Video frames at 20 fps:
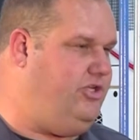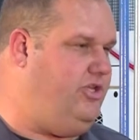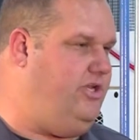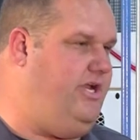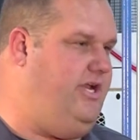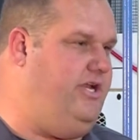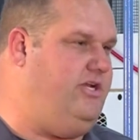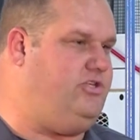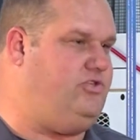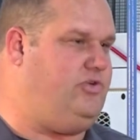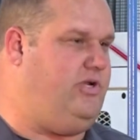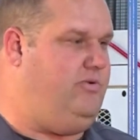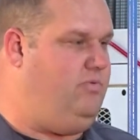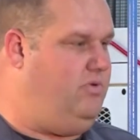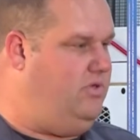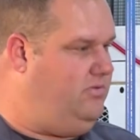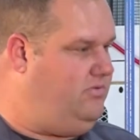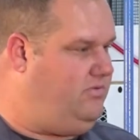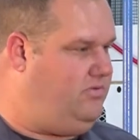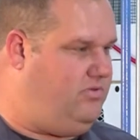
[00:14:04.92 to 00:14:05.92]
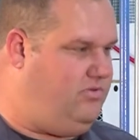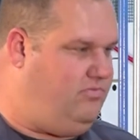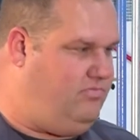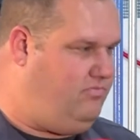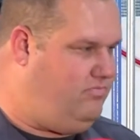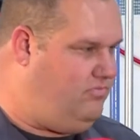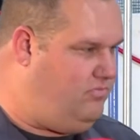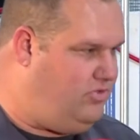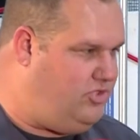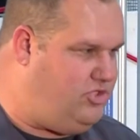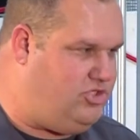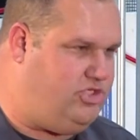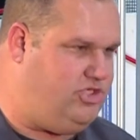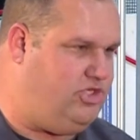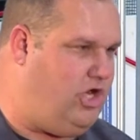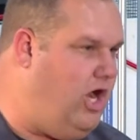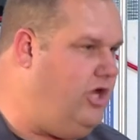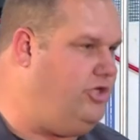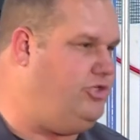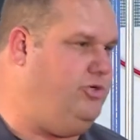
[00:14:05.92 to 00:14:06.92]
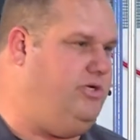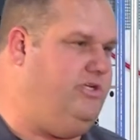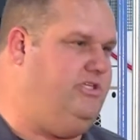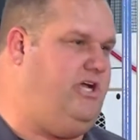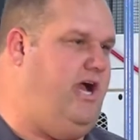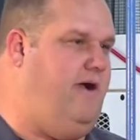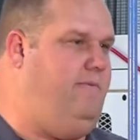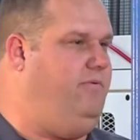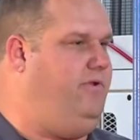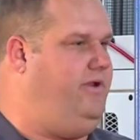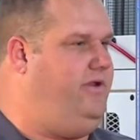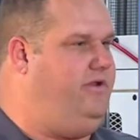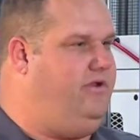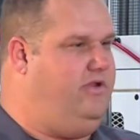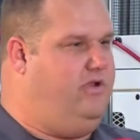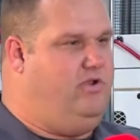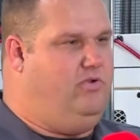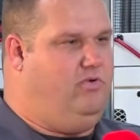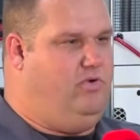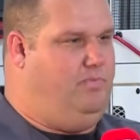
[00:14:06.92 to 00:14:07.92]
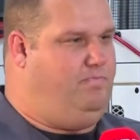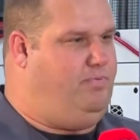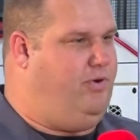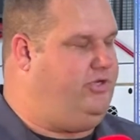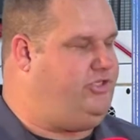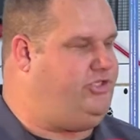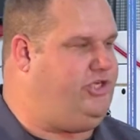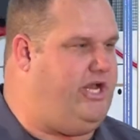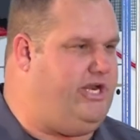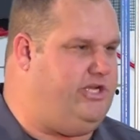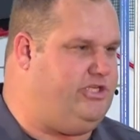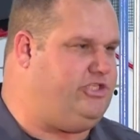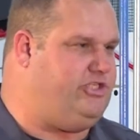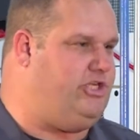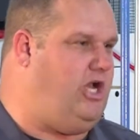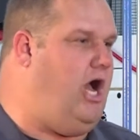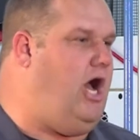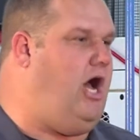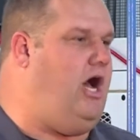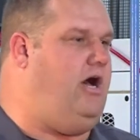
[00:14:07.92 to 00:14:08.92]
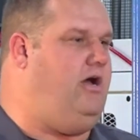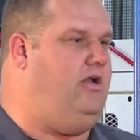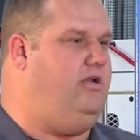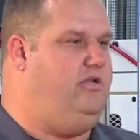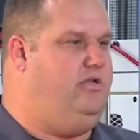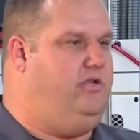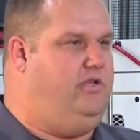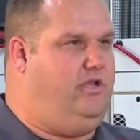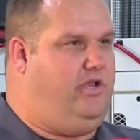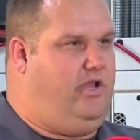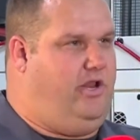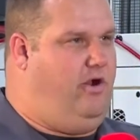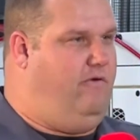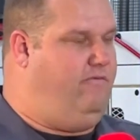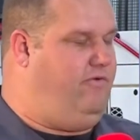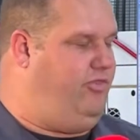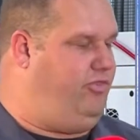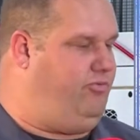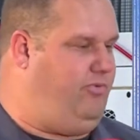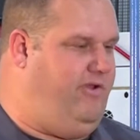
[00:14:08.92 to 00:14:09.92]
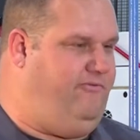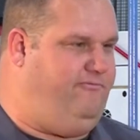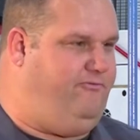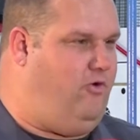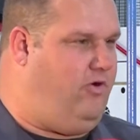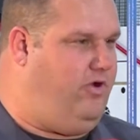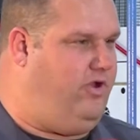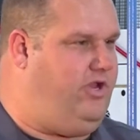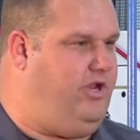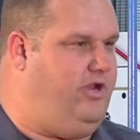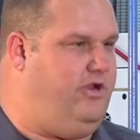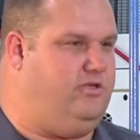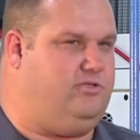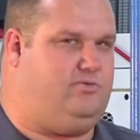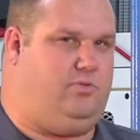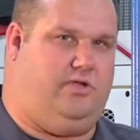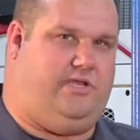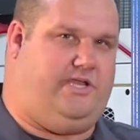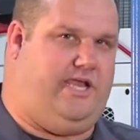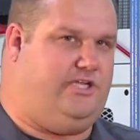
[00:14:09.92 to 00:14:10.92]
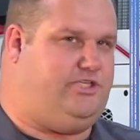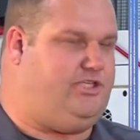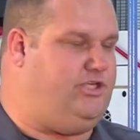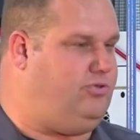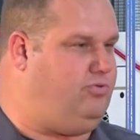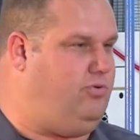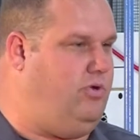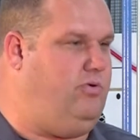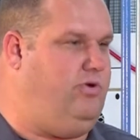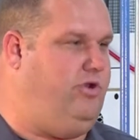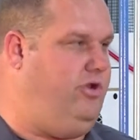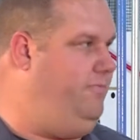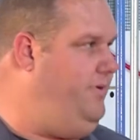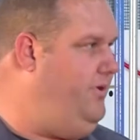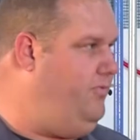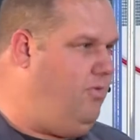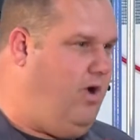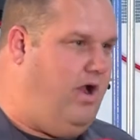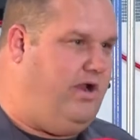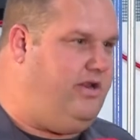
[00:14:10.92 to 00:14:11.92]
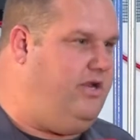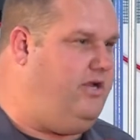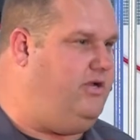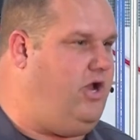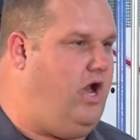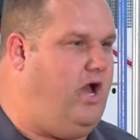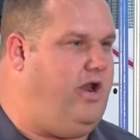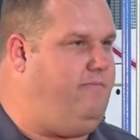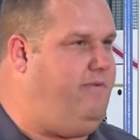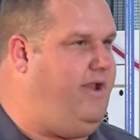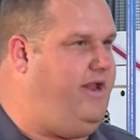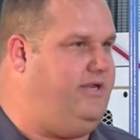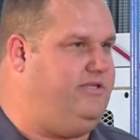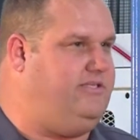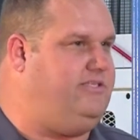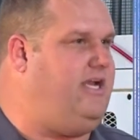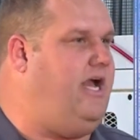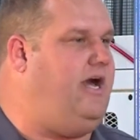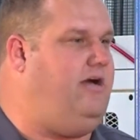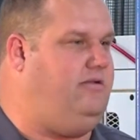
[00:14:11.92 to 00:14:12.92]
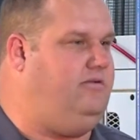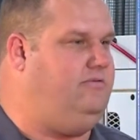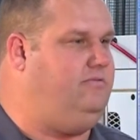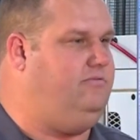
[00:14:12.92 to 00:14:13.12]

you the industry, we'll start you in tumbling, we'll put you on a saw, and over 3-4 years, we'll get you through and you'll be running an automated cell.